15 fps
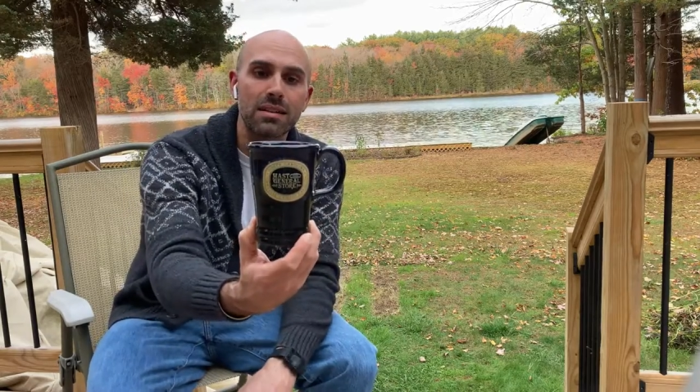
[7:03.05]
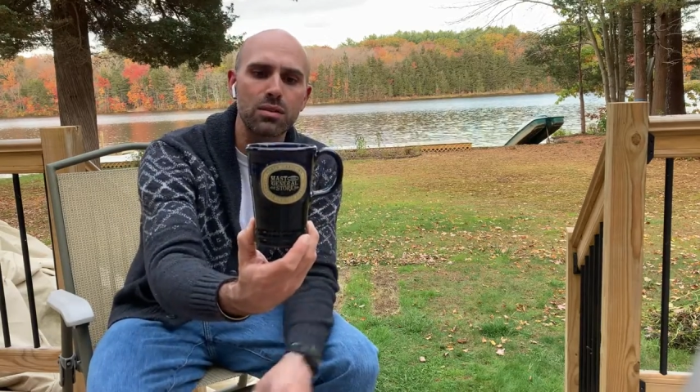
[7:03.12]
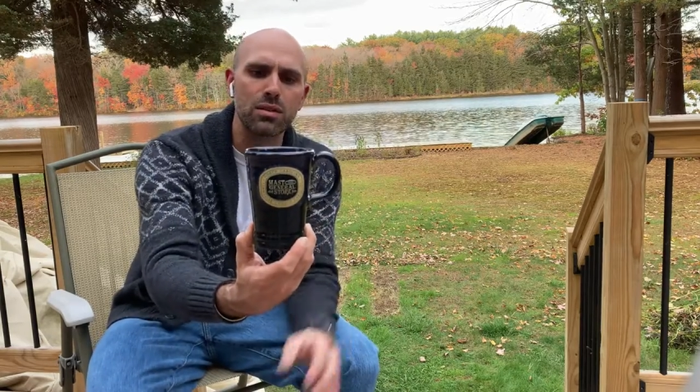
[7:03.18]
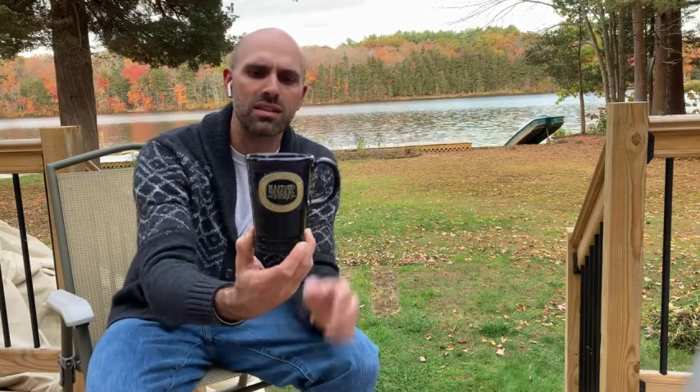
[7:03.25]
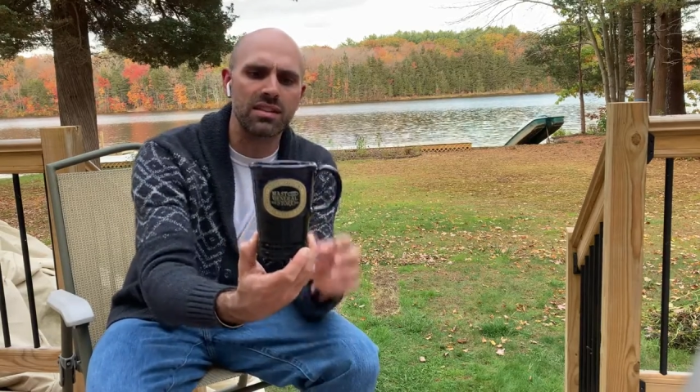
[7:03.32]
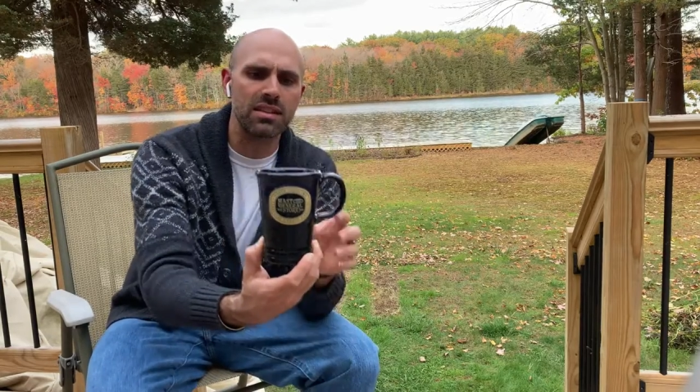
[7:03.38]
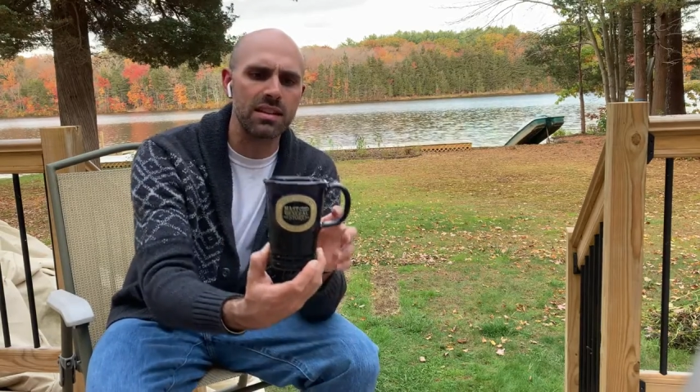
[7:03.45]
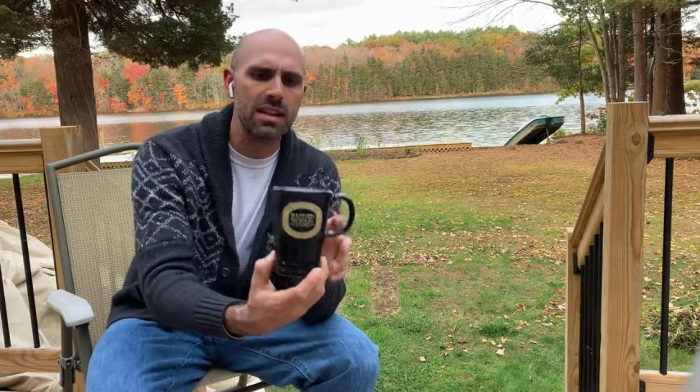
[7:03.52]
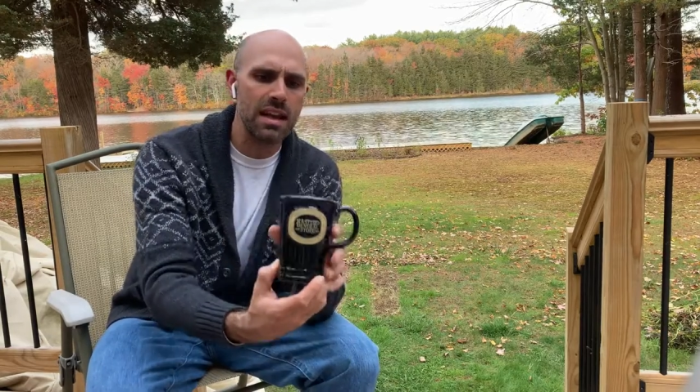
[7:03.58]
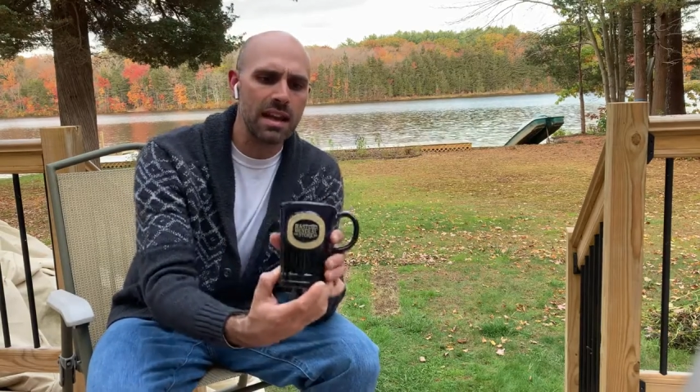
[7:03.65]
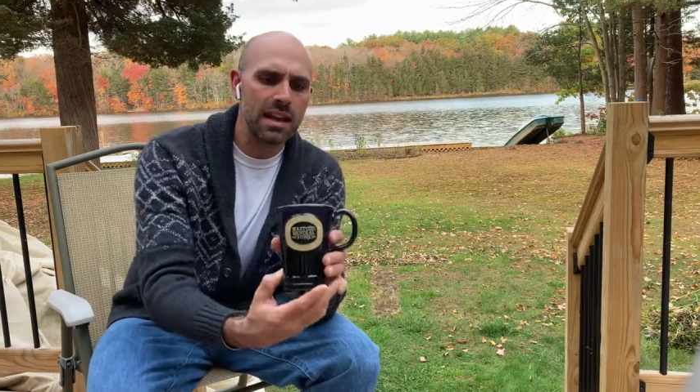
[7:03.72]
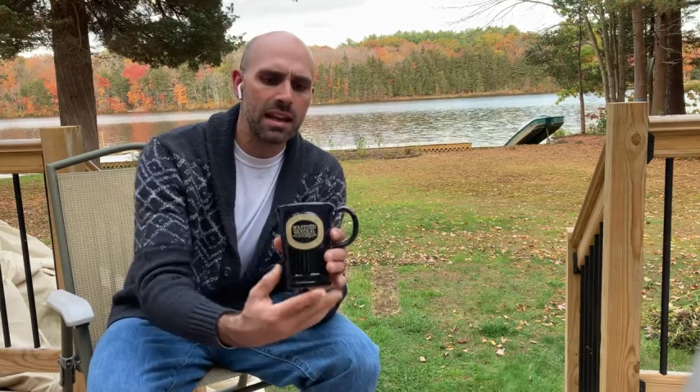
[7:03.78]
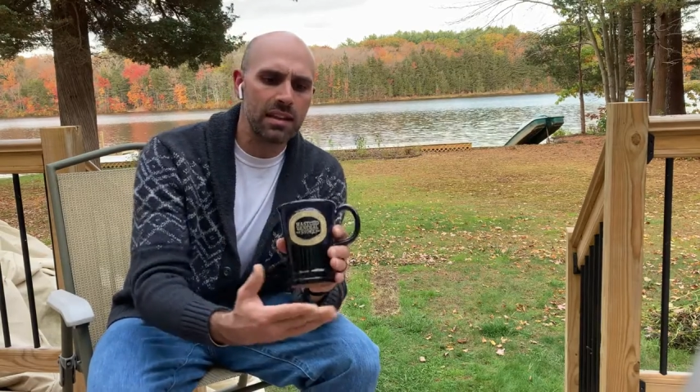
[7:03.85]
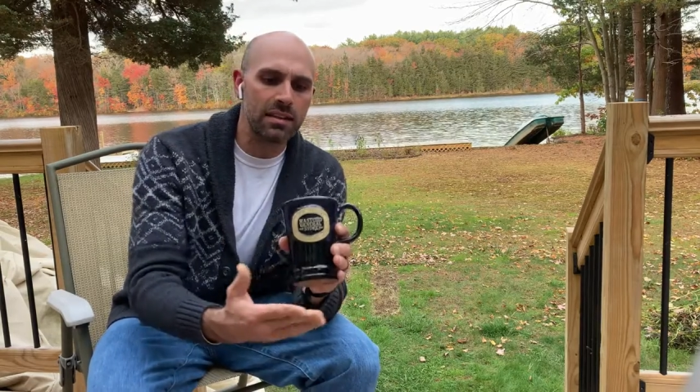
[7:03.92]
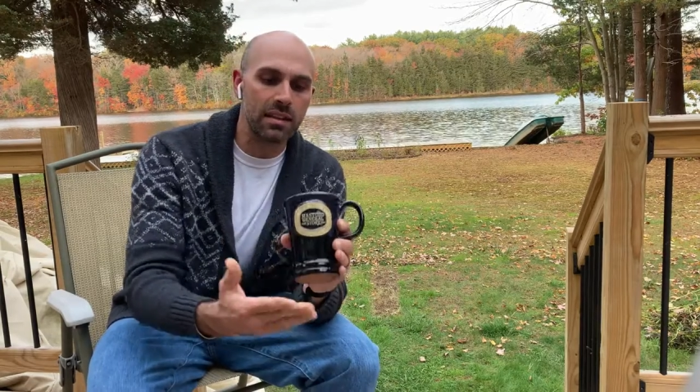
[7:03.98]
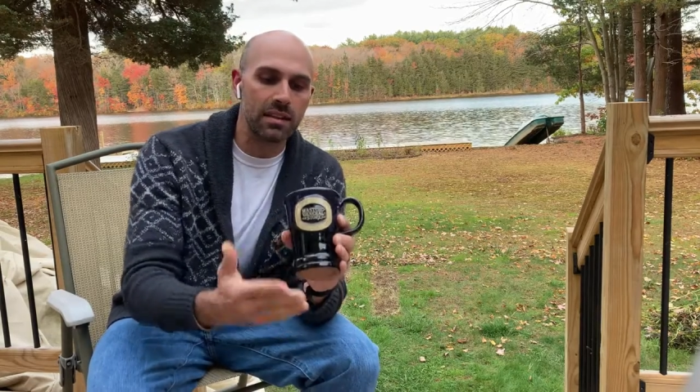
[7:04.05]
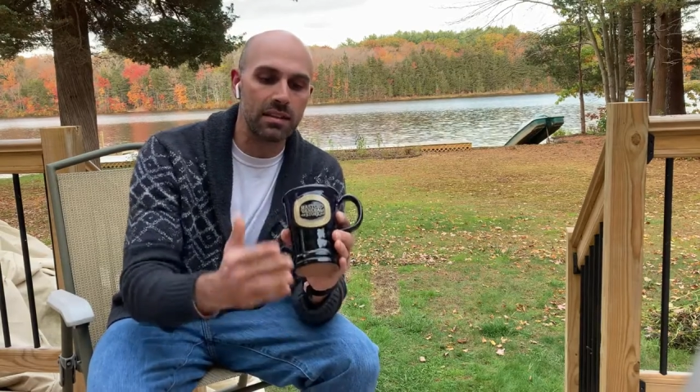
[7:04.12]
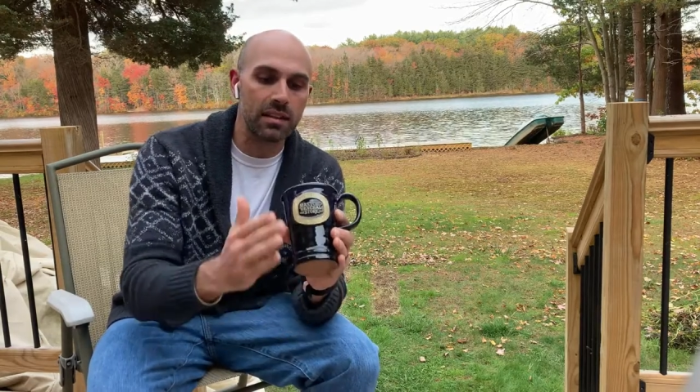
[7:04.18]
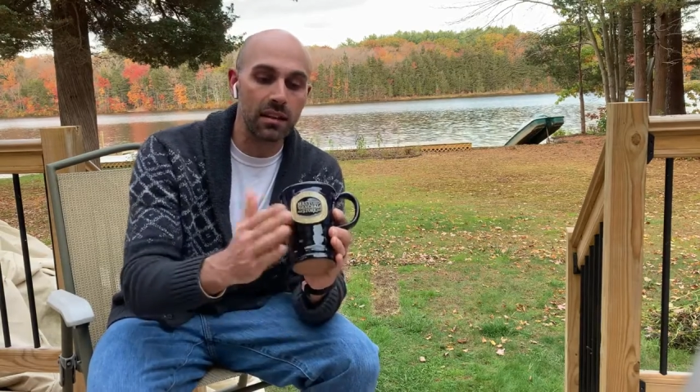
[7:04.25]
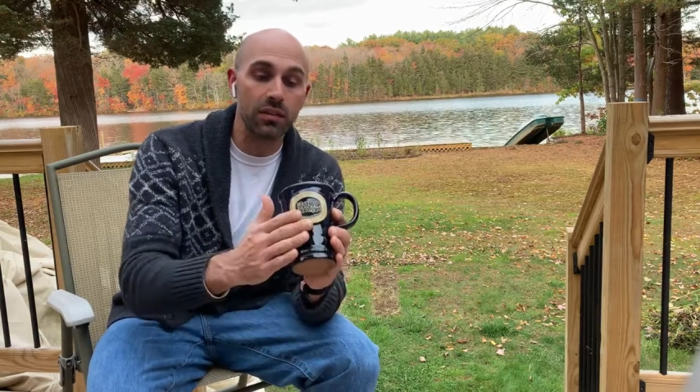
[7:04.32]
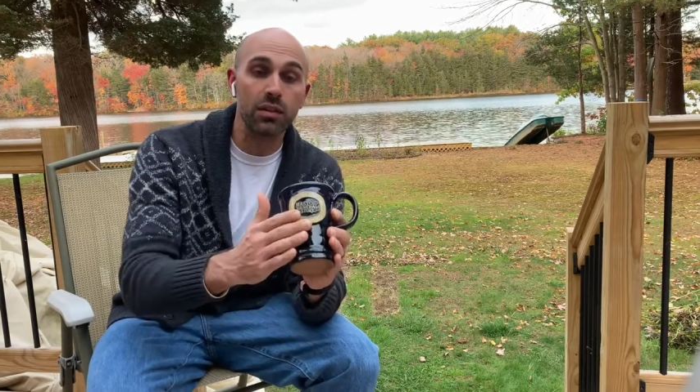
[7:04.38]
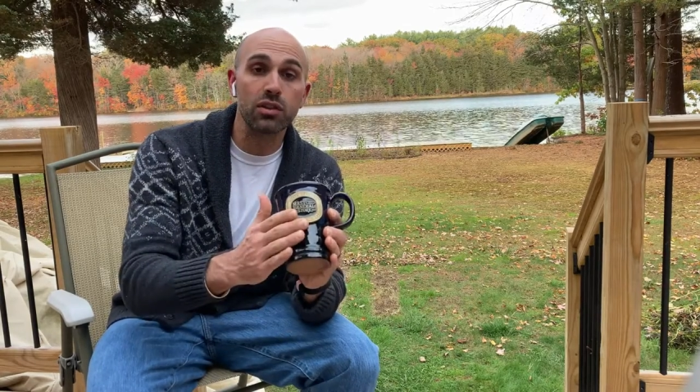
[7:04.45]
You can see it's a
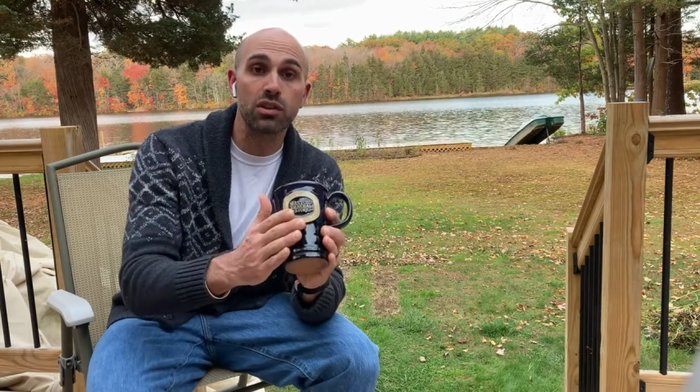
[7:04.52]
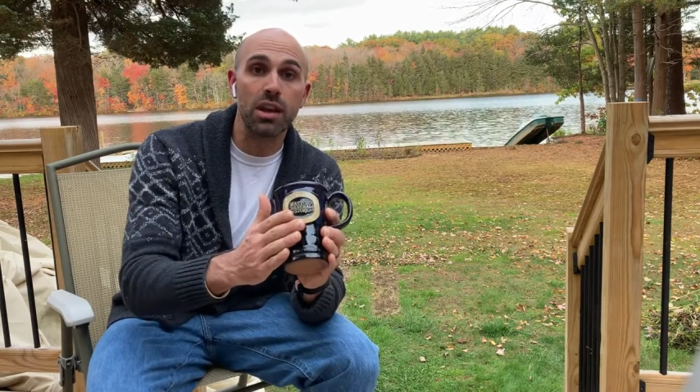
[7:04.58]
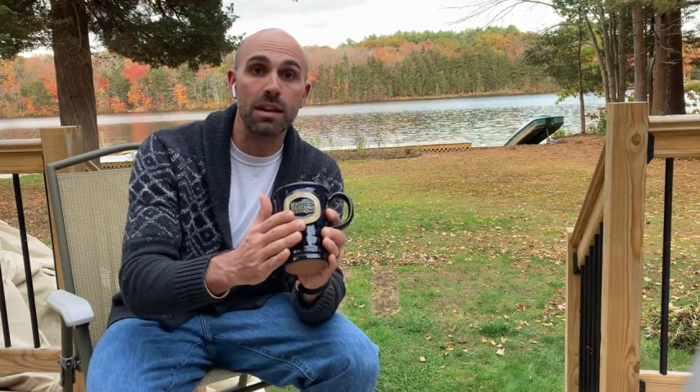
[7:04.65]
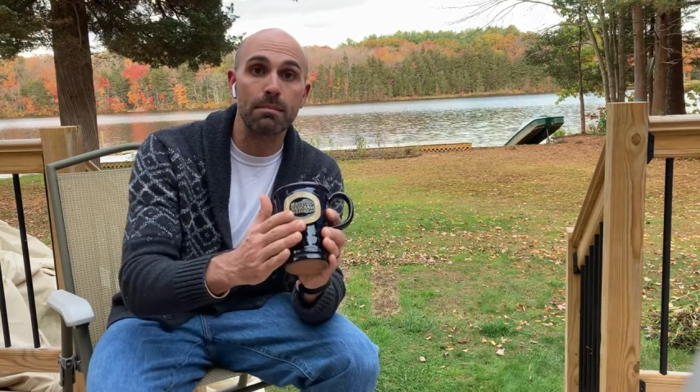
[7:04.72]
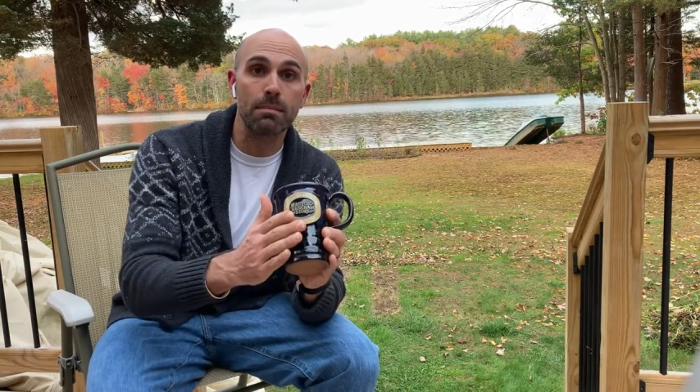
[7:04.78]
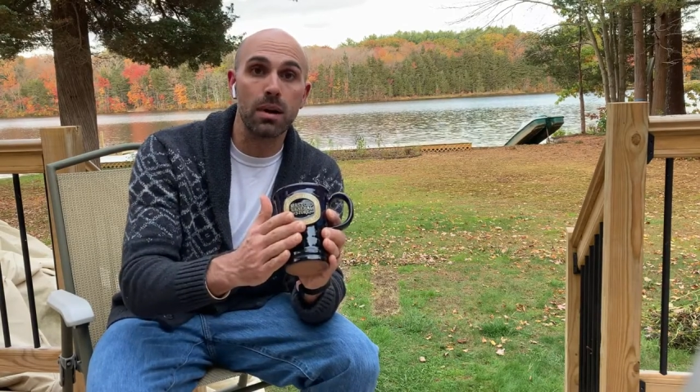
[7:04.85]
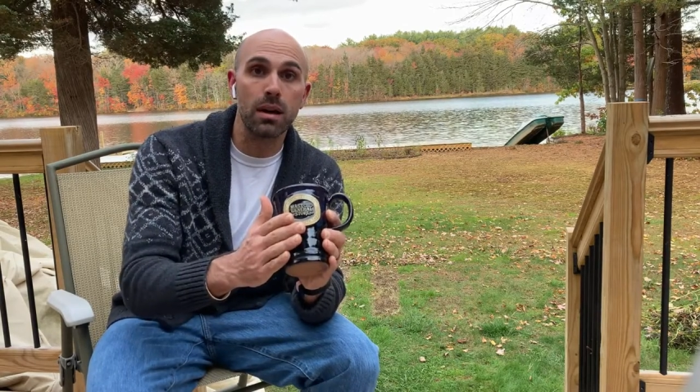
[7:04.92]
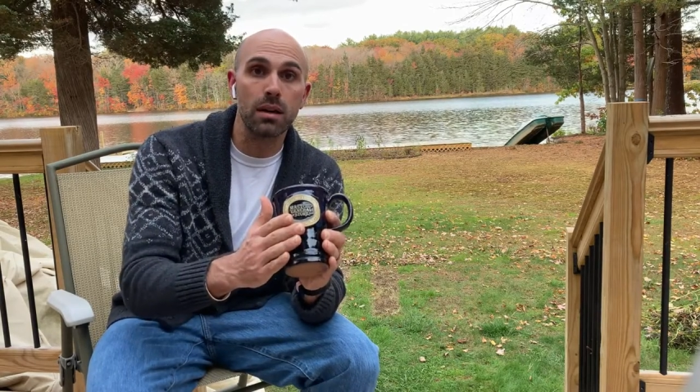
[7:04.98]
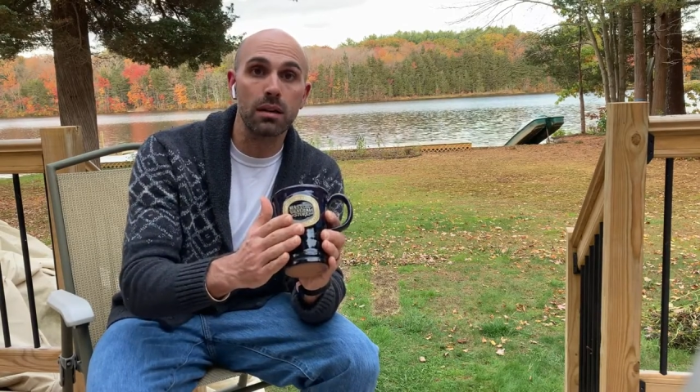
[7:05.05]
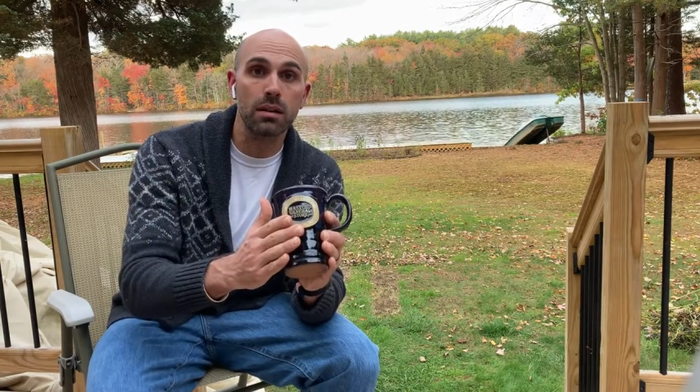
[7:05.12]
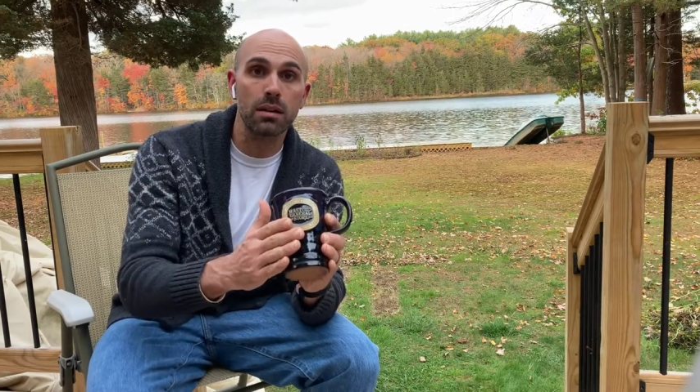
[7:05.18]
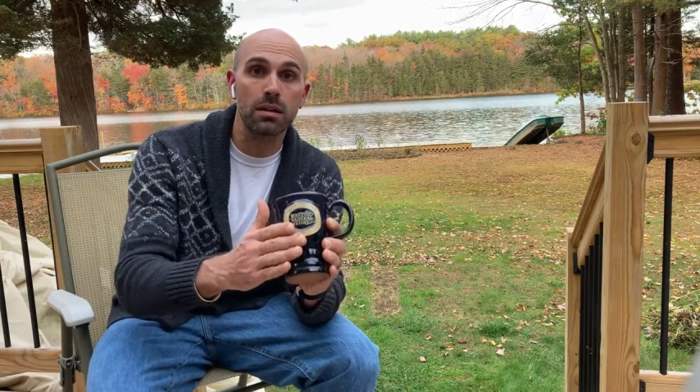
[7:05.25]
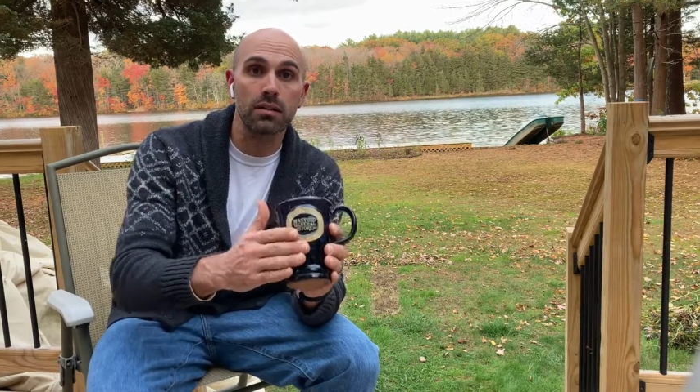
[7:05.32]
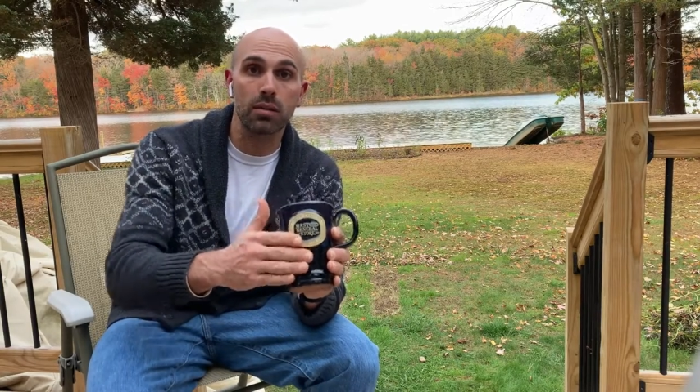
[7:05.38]
different shaped mug